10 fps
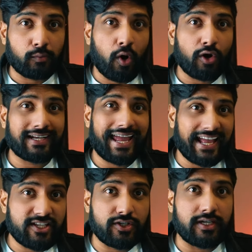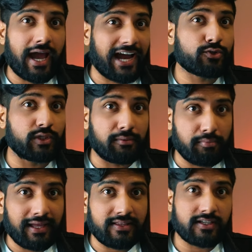what H D actually
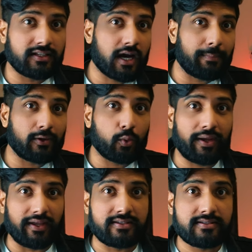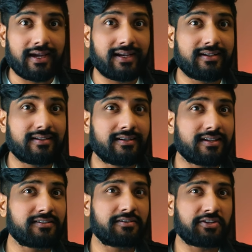means in the coming weeks. It
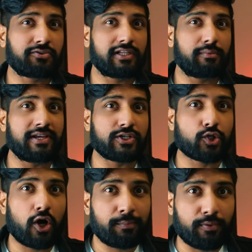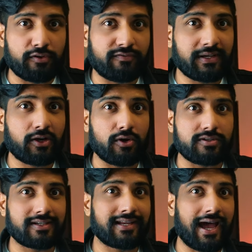doesn't necessarily mean shockproof
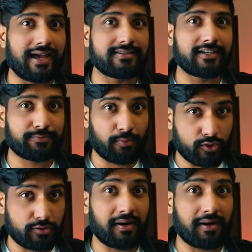because it has exposed